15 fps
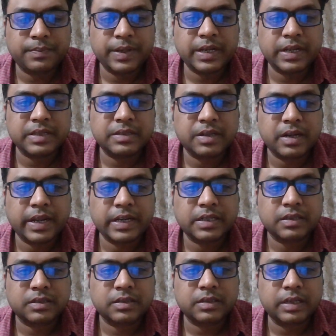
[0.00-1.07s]
a big ulcer like
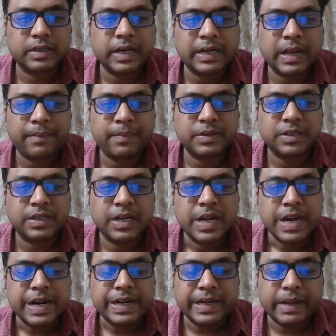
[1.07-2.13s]
that happens in
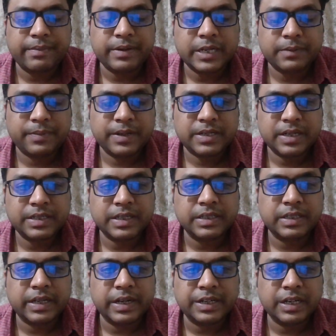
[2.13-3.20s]
diabetic patients in
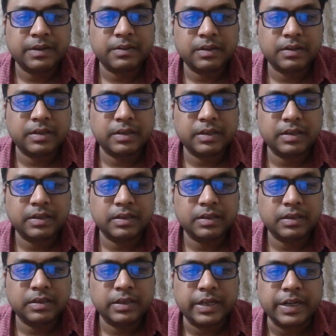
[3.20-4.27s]
the
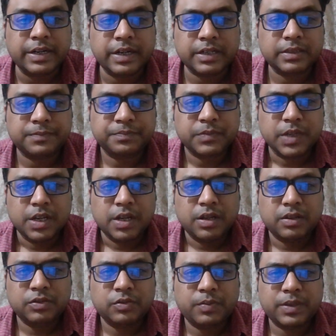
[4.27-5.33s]
in the elders.
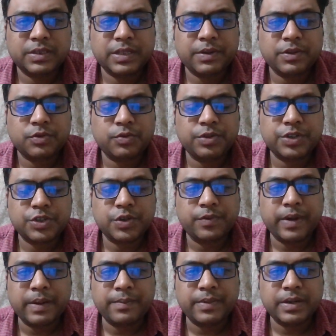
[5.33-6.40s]
But there was no history
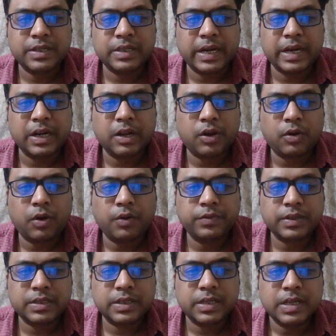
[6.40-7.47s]
of diabetes, and
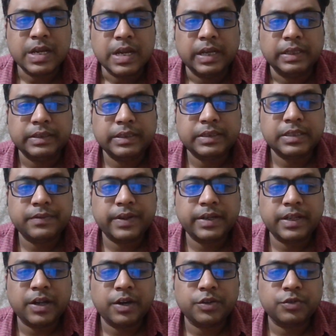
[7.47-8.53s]
obviously this is
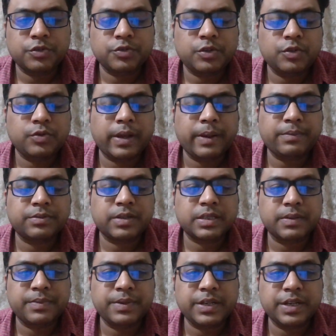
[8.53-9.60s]
very unusual to have
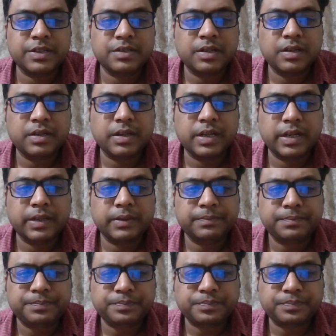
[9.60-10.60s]
such a big ulcer in a